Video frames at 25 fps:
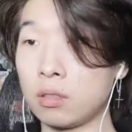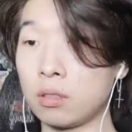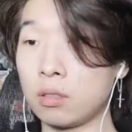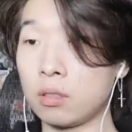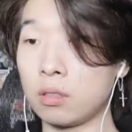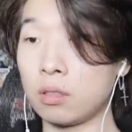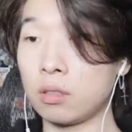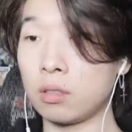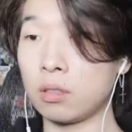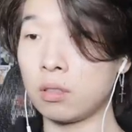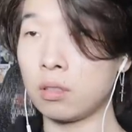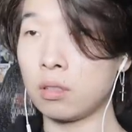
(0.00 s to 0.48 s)

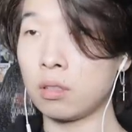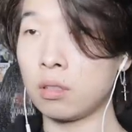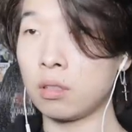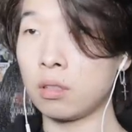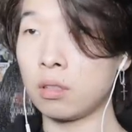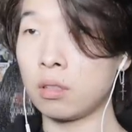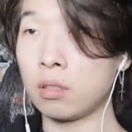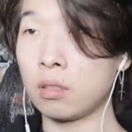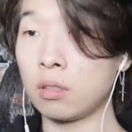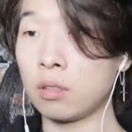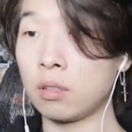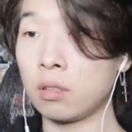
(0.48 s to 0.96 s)

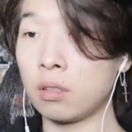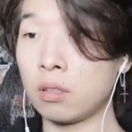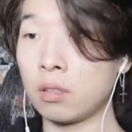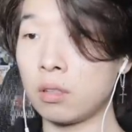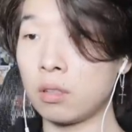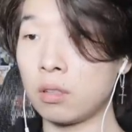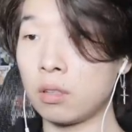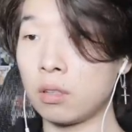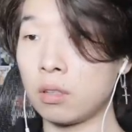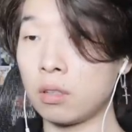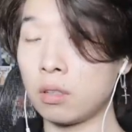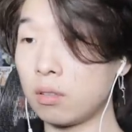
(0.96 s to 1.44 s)

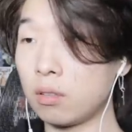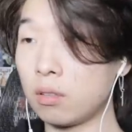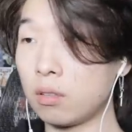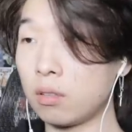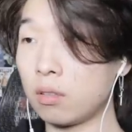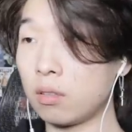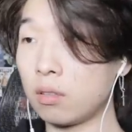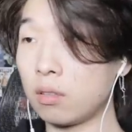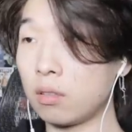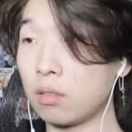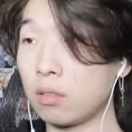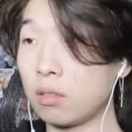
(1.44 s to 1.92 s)

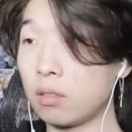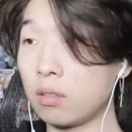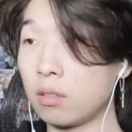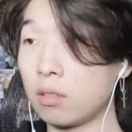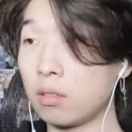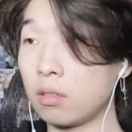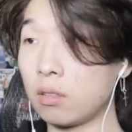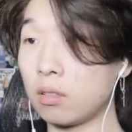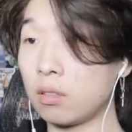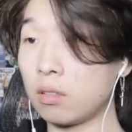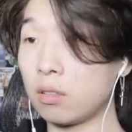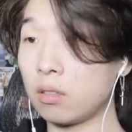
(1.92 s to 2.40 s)

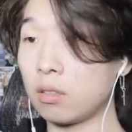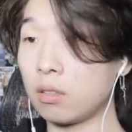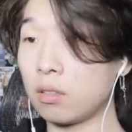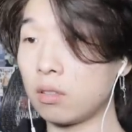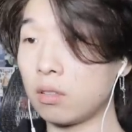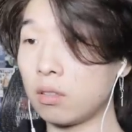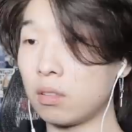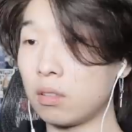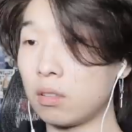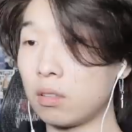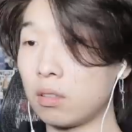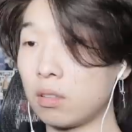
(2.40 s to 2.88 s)

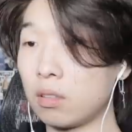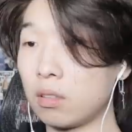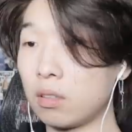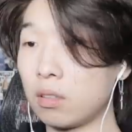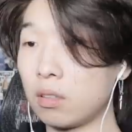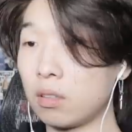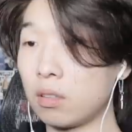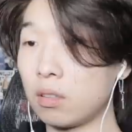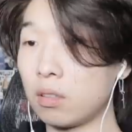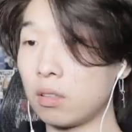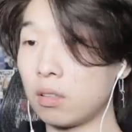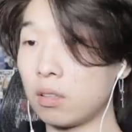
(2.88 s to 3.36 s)

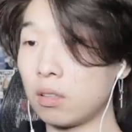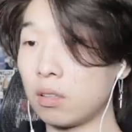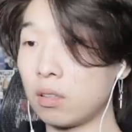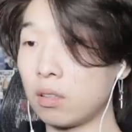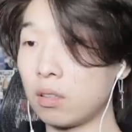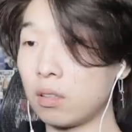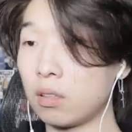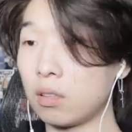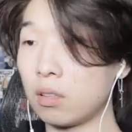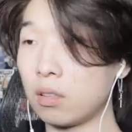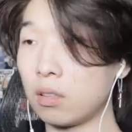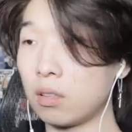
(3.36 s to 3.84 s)

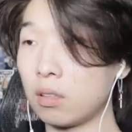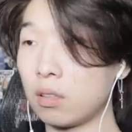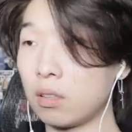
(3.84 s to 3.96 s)
(silence)